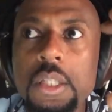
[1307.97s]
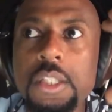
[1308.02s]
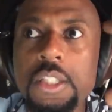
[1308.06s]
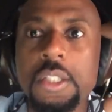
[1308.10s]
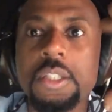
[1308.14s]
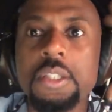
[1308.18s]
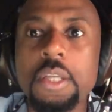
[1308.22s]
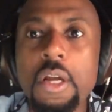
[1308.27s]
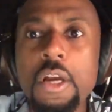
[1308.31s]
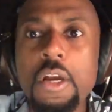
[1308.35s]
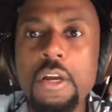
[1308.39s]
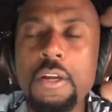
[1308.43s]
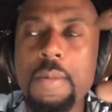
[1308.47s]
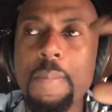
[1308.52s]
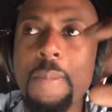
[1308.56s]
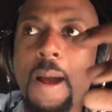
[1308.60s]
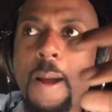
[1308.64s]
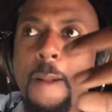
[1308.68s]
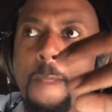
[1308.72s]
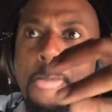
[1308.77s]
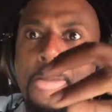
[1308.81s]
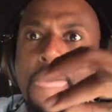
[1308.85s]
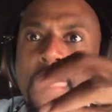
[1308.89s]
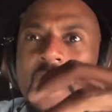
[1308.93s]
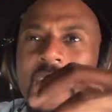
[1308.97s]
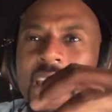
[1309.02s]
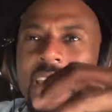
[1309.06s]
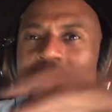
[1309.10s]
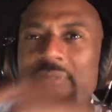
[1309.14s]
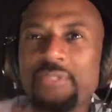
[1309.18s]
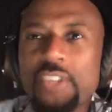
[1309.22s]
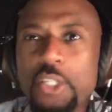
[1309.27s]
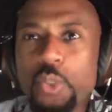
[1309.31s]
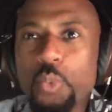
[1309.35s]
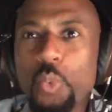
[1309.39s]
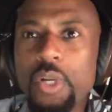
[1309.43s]
concerned about
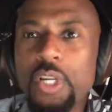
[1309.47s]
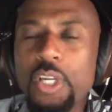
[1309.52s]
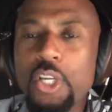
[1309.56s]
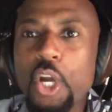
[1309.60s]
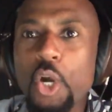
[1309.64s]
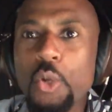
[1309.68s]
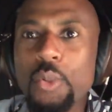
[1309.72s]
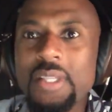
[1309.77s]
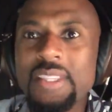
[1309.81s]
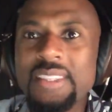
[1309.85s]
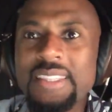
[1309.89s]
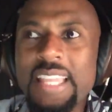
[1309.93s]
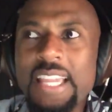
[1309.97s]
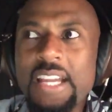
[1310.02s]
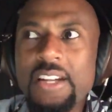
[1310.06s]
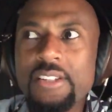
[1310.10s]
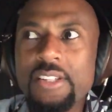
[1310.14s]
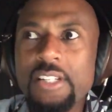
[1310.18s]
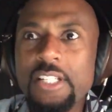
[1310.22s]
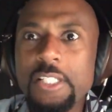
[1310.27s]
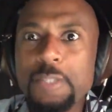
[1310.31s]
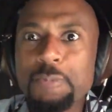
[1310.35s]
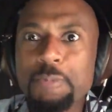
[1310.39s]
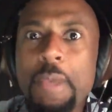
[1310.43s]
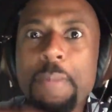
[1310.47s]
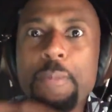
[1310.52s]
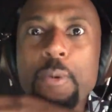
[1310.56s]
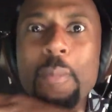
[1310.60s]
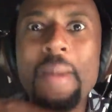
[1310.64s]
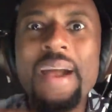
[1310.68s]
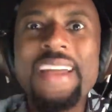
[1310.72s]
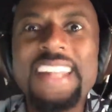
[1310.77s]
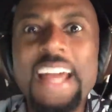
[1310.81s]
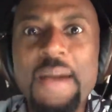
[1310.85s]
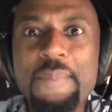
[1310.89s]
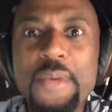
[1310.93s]
if this were to go to theaters, people
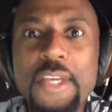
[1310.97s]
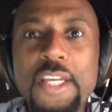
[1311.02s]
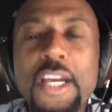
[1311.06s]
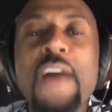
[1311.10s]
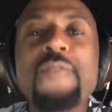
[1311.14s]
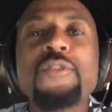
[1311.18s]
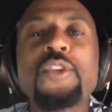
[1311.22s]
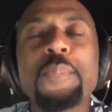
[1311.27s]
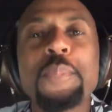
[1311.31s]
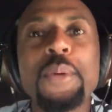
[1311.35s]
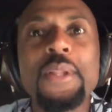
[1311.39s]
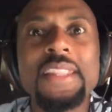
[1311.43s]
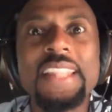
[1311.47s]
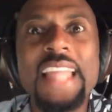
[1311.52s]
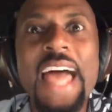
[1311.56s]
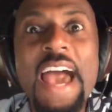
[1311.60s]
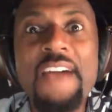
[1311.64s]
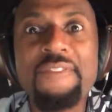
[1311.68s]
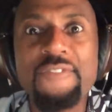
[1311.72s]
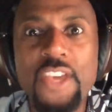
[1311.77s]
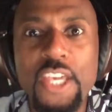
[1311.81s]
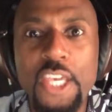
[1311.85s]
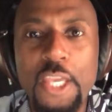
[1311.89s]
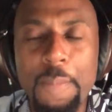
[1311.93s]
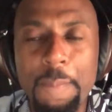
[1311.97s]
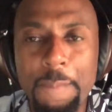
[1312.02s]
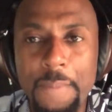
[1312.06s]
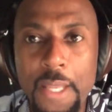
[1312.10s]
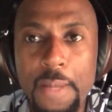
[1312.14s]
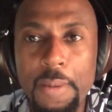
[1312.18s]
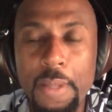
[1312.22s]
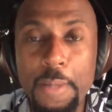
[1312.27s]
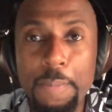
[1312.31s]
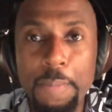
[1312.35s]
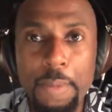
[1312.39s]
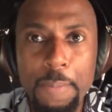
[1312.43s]
might not be comfortable laughing in
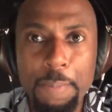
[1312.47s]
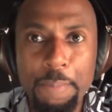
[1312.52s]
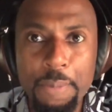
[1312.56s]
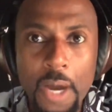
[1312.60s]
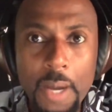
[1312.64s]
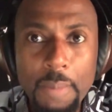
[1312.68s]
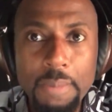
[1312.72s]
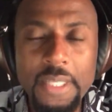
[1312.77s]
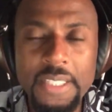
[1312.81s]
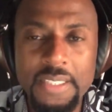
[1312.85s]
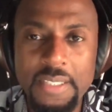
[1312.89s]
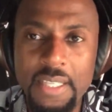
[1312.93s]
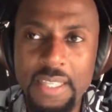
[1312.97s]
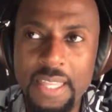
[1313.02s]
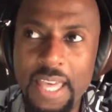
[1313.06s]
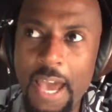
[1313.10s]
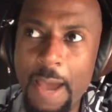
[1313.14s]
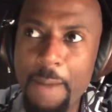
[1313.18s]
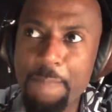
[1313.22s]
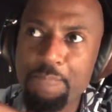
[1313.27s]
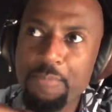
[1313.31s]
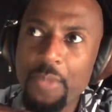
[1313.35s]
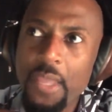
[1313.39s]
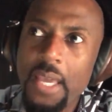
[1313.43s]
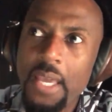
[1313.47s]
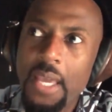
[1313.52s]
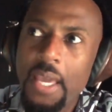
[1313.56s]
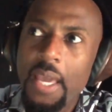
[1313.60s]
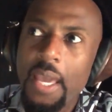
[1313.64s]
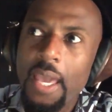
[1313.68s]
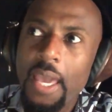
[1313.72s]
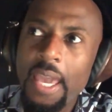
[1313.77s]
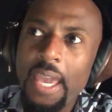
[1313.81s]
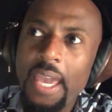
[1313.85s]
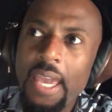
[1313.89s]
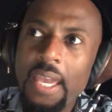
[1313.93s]
in, in public to that.
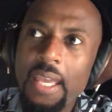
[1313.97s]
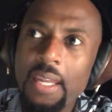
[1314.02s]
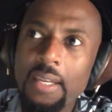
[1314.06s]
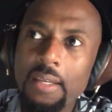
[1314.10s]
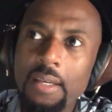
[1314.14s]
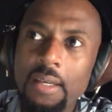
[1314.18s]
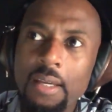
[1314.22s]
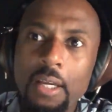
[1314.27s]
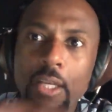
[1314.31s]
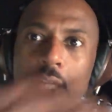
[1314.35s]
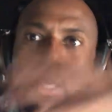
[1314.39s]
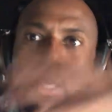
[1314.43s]
And